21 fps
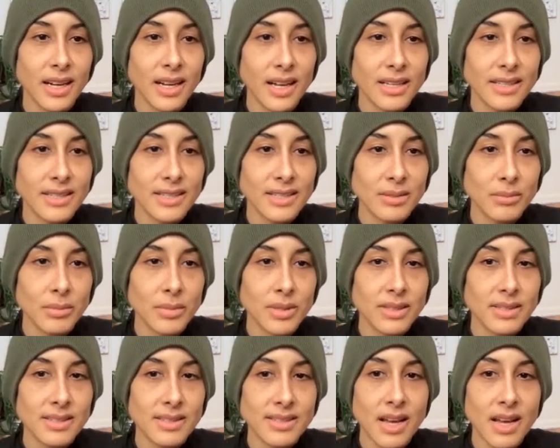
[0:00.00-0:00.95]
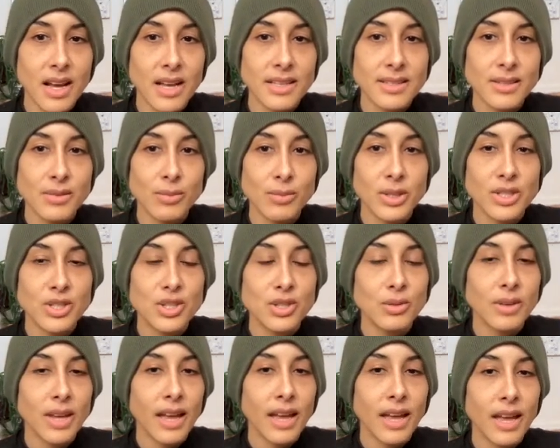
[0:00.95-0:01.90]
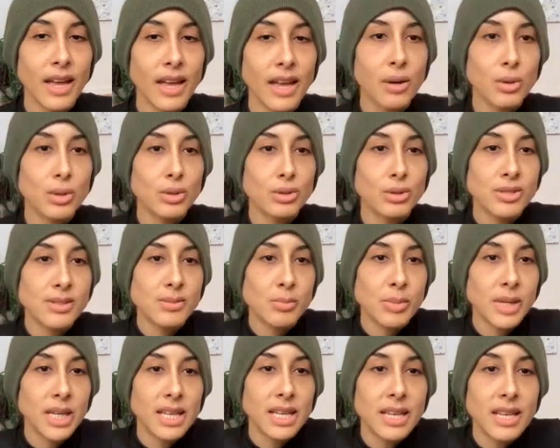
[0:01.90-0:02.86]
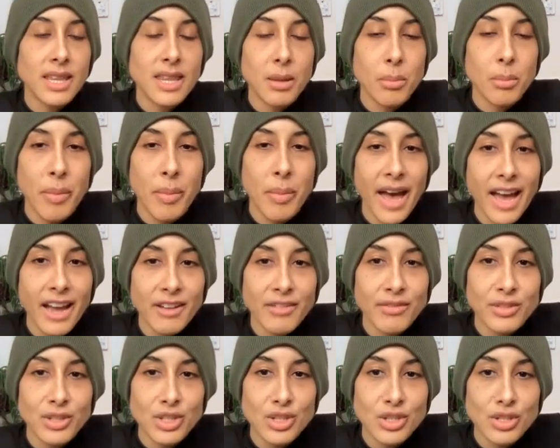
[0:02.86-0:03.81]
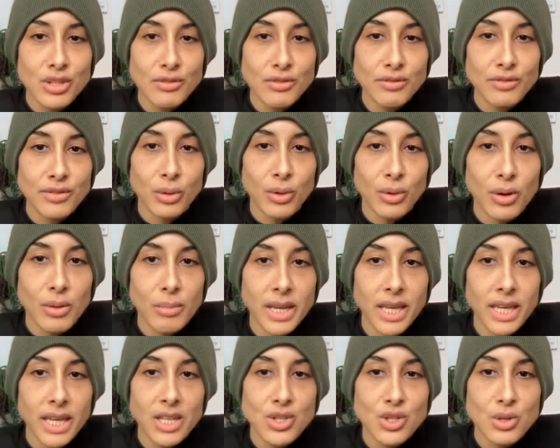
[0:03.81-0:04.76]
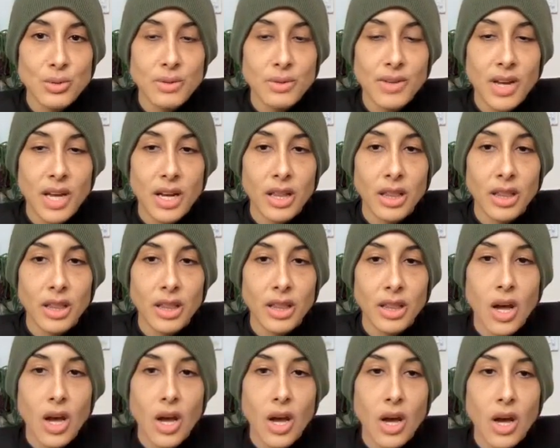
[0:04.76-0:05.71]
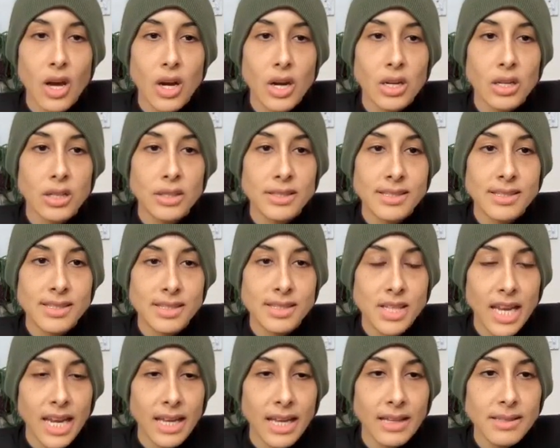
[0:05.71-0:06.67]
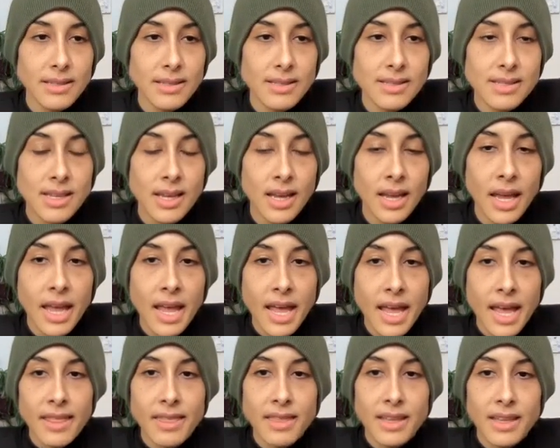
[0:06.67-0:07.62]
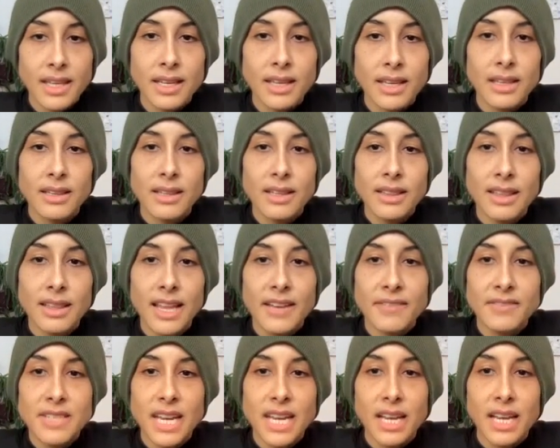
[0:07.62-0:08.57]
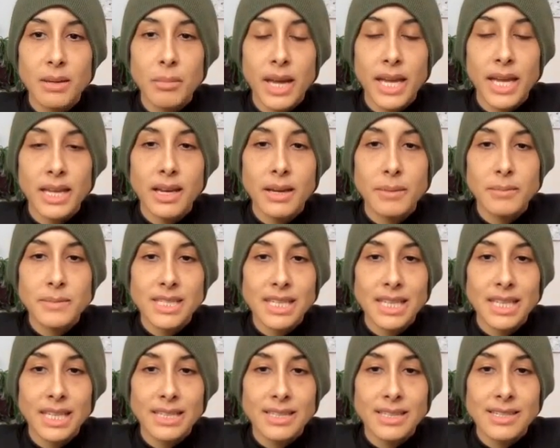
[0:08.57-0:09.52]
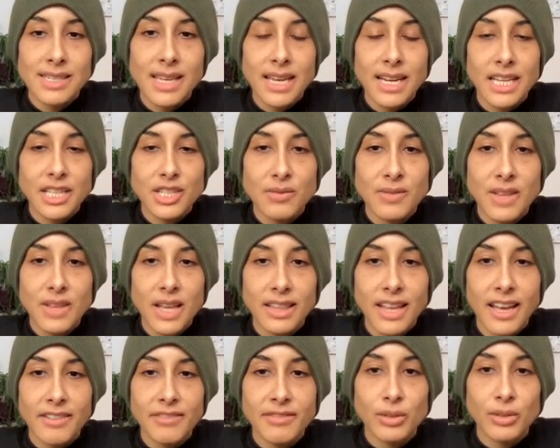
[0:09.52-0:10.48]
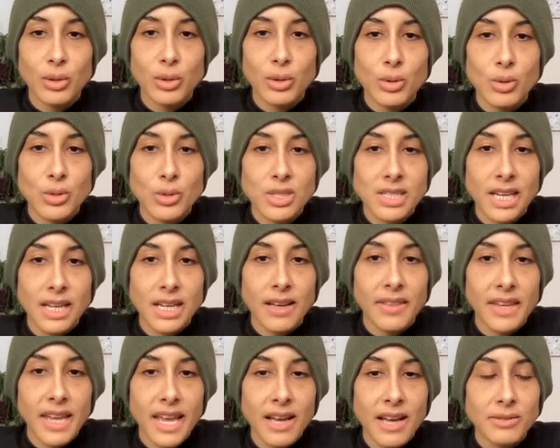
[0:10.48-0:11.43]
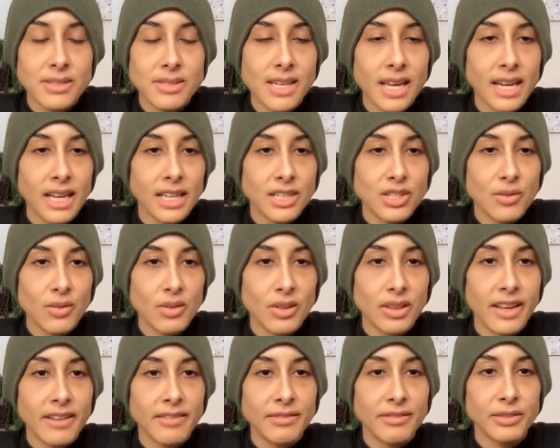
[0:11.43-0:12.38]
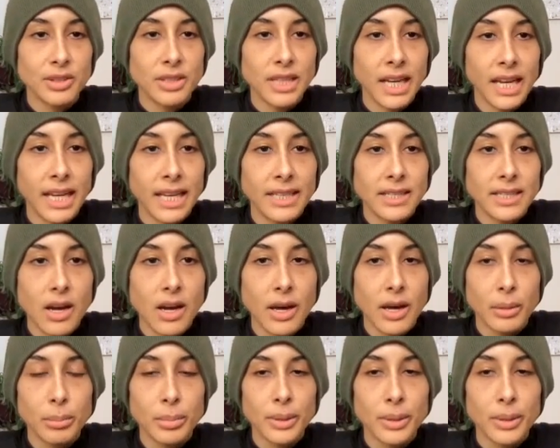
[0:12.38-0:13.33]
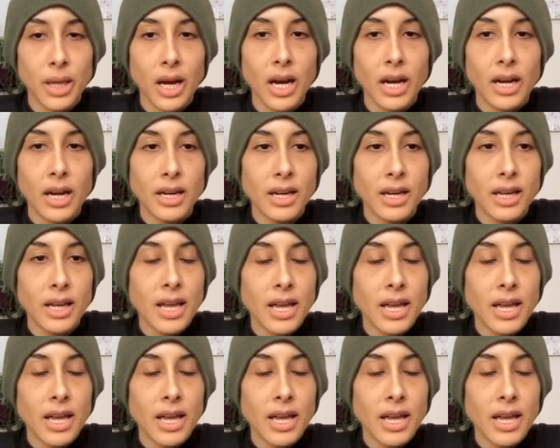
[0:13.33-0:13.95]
Awesome sauce. Once you get there, we'll spin the back foot to the floor, making sure we've got a long stance. And then the left hand might come to the inside edge of that left foot or stay on the outside edge of the left foot, hand on block.